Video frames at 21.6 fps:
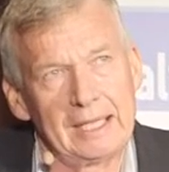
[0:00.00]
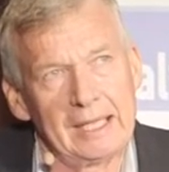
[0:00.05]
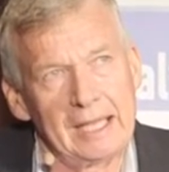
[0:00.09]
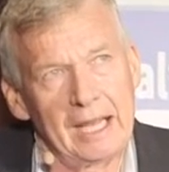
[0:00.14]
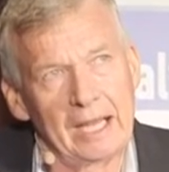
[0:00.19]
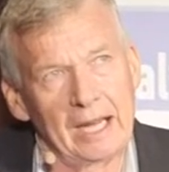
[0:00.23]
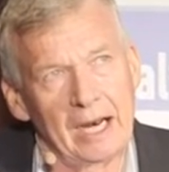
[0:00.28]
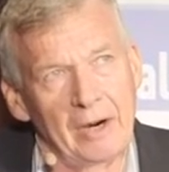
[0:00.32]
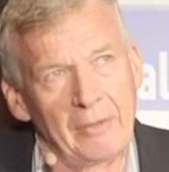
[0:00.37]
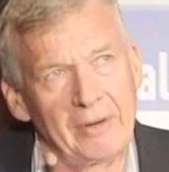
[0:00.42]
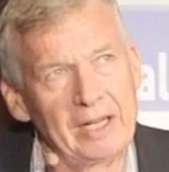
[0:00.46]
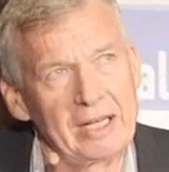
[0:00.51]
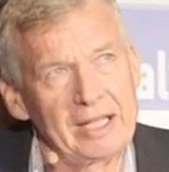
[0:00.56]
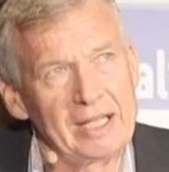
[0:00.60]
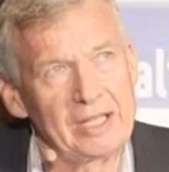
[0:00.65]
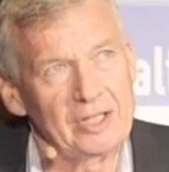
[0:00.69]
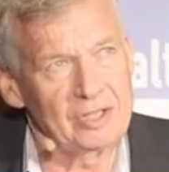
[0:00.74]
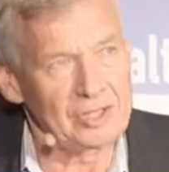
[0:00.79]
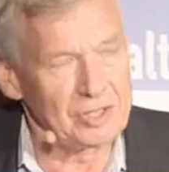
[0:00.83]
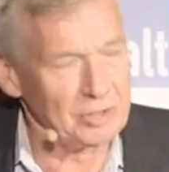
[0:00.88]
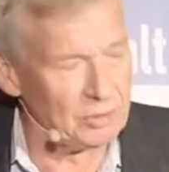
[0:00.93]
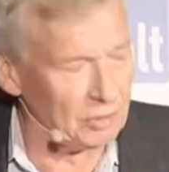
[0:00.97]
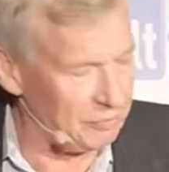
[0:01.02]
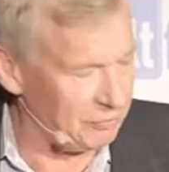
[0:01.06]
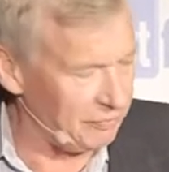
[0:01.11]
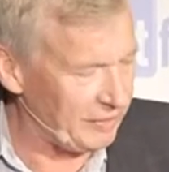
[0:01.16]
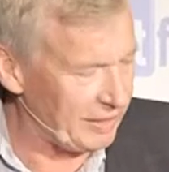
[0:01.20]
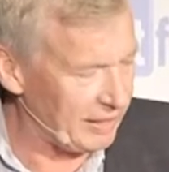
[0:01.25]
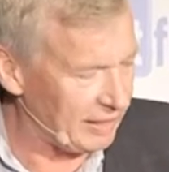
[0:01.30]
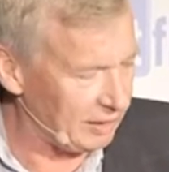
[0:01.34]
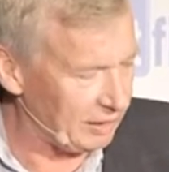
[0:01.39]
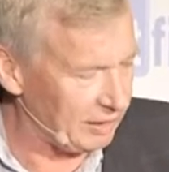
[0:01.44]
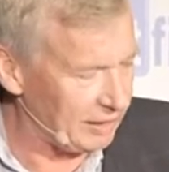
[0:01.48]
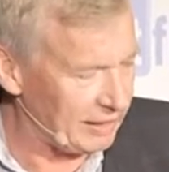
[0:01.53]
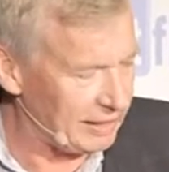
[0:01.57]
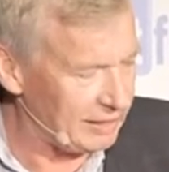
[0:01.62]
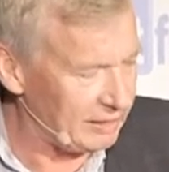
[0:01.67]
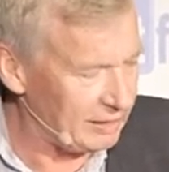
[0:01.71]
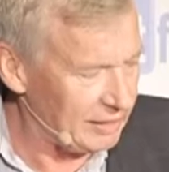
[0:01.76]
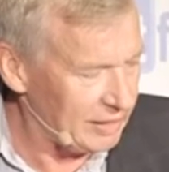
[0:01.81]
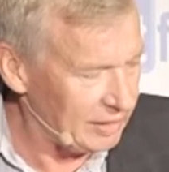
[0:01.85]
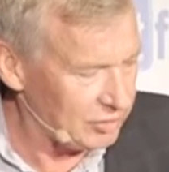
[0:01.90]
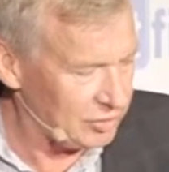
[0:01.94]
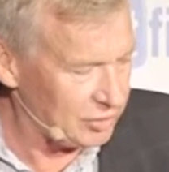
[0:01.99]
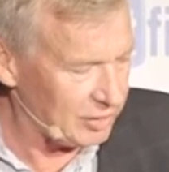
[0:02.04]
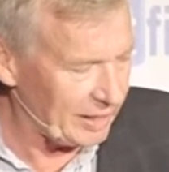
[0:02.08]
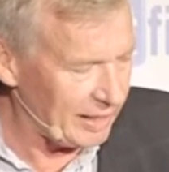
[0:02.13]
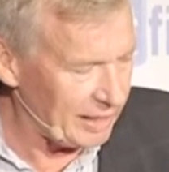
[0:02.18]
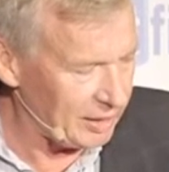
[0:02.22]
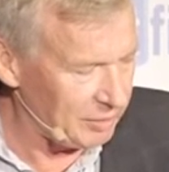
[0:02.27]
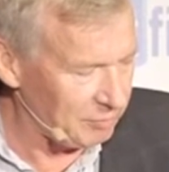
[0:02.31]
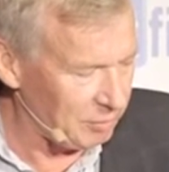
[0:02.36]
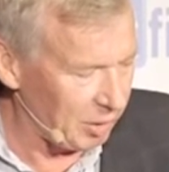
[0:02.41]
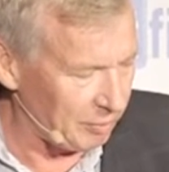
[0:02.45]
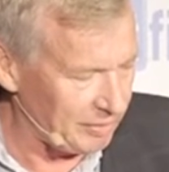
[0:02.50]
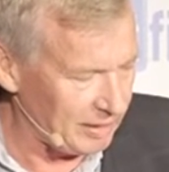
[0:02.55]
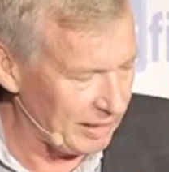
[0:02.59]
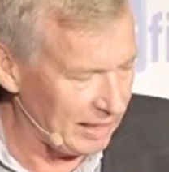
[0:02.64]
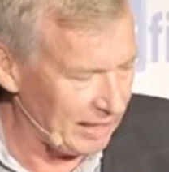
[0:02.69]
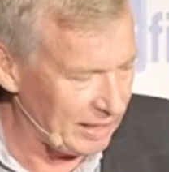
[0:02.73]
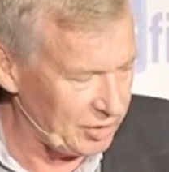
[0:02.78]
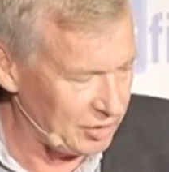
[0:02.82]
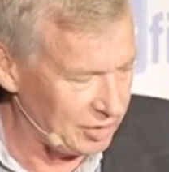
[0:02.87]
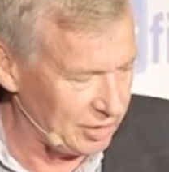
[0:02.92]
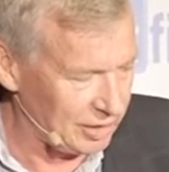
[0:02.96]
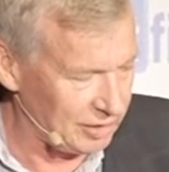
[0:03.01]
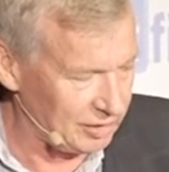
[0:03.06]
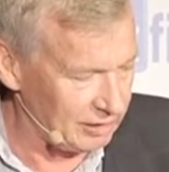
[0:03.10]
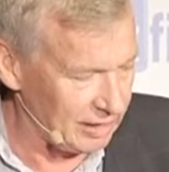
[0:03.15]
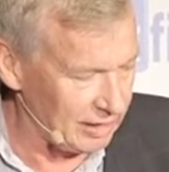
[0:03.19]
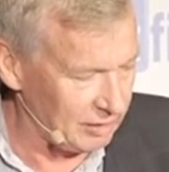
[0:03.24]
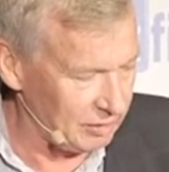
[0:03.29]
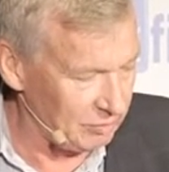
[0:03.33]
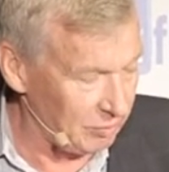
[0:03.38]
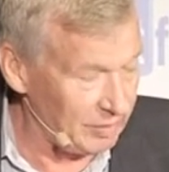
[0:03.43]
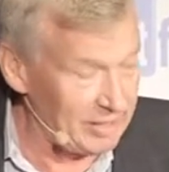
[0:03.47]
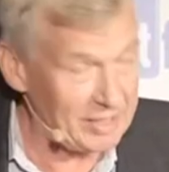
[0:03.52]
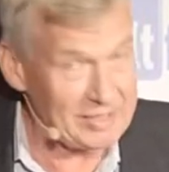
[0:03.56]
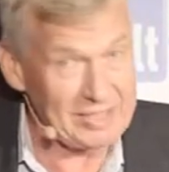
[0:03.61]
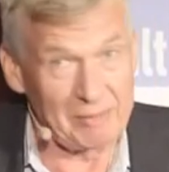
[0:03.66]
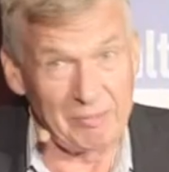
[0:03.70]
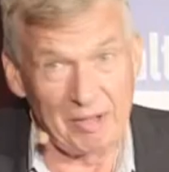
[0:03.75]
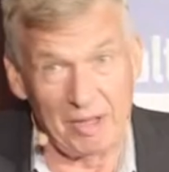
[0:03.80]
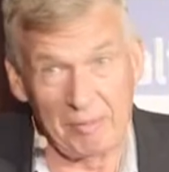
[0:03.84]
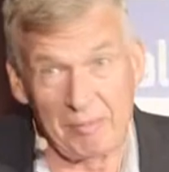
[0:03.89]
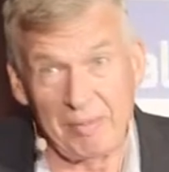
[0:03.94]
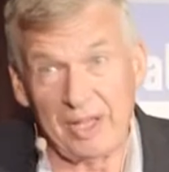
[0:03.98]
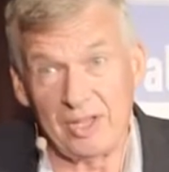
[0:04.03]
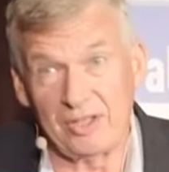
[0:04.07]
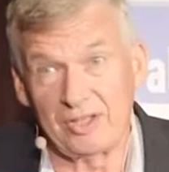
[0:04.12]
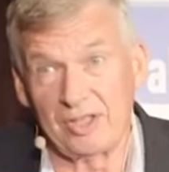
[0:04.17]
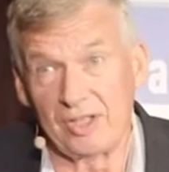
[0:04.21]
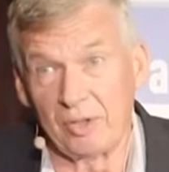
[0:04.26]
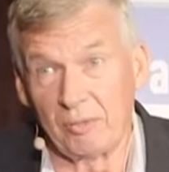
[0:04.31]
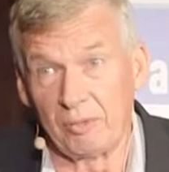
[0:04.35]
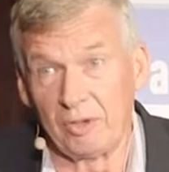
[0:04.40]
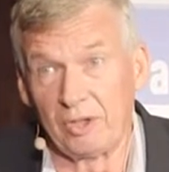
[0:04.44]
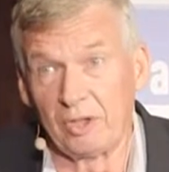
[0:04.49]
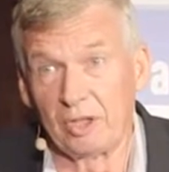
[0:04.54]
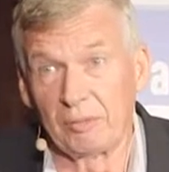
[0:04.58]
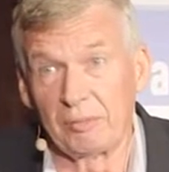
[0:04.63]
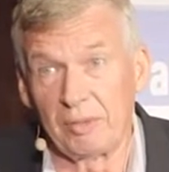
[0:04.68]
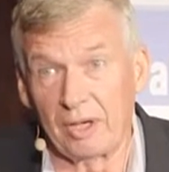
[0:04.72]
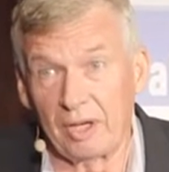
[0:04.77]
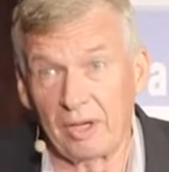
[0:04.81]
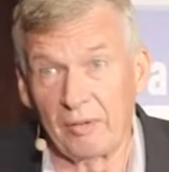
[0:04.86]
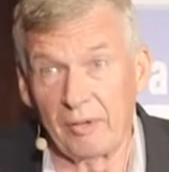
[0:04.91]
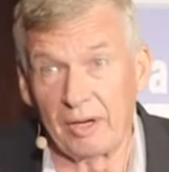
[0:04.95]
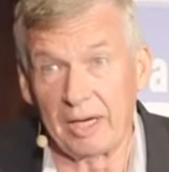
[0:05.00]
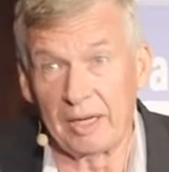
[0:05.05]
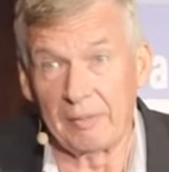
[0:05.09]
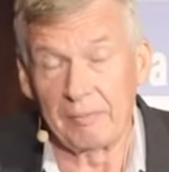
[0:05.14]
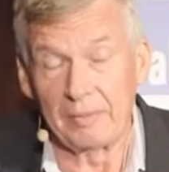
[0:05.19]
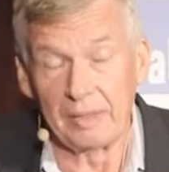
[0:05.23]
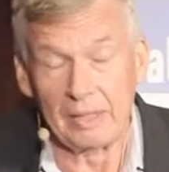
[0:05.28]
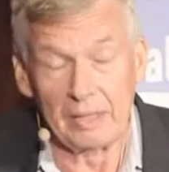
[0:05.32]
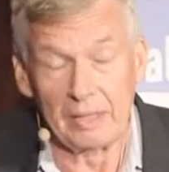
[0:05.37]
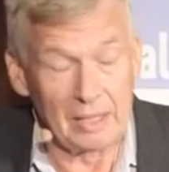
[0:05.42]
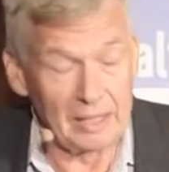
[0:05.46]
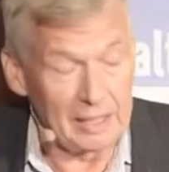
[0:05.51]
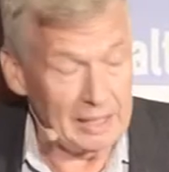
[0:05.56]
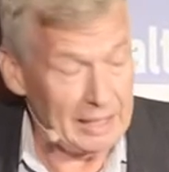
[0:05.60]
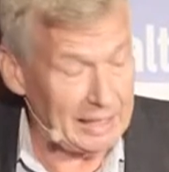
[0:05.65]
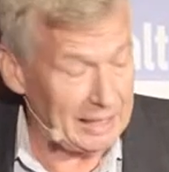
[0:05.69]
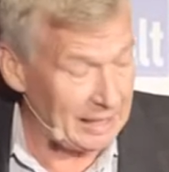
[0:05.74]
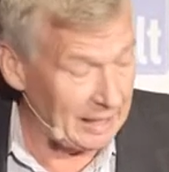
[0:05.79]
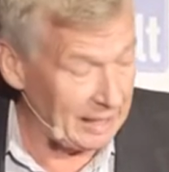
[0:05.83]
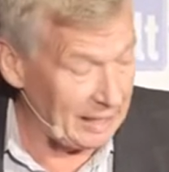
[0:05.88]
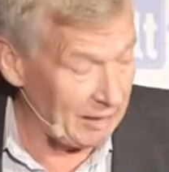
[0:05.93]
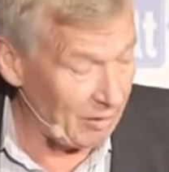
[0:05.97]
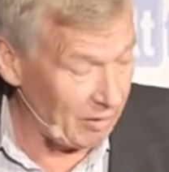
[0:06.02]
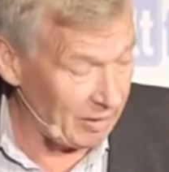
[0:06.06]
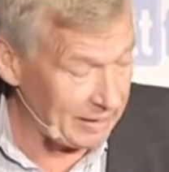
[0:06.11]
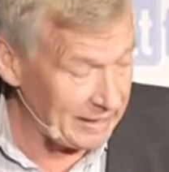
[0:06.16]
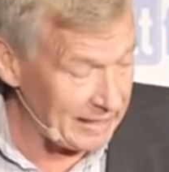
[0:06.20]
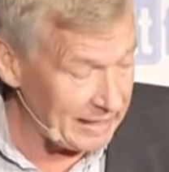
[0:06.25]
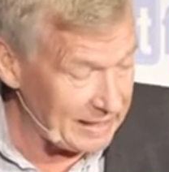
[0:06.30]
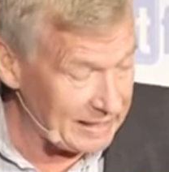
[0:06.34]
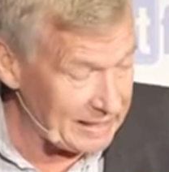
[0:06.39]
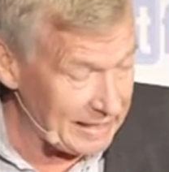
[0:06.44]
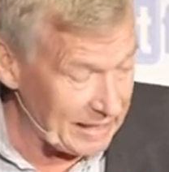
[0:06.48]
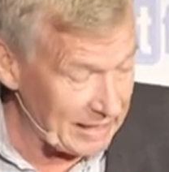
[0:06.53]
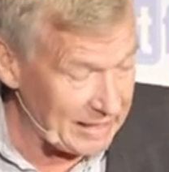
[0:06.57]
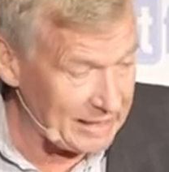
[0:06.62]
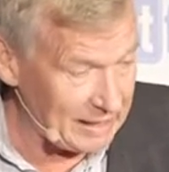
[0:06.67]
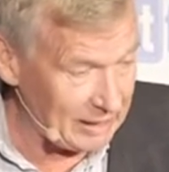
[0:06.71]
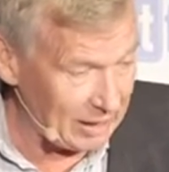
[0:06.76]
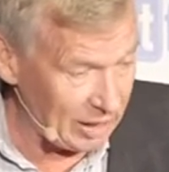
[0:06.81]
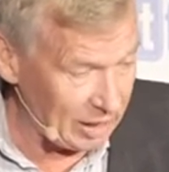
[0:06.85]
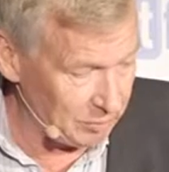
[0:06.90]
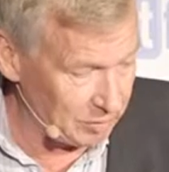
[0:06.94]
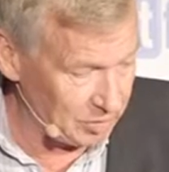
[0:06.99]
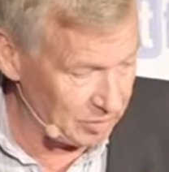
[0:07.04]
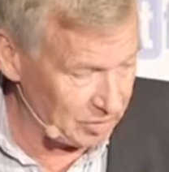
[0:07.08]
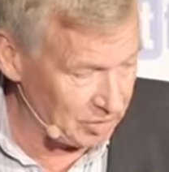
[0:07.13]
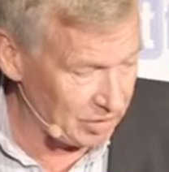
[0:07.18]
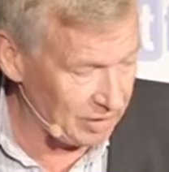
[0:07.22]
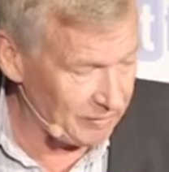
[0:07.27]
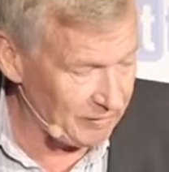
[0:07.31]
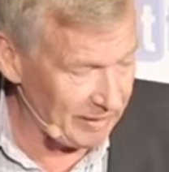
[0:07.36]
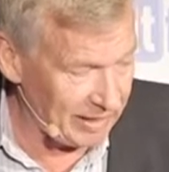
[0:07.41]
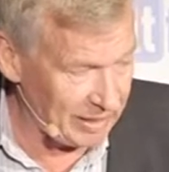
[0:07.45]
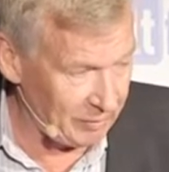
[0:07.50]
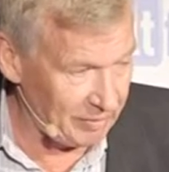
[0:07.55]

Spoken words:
I really still feel that in the Australian population, and we're some of the best in the world, by the way, on any global survey.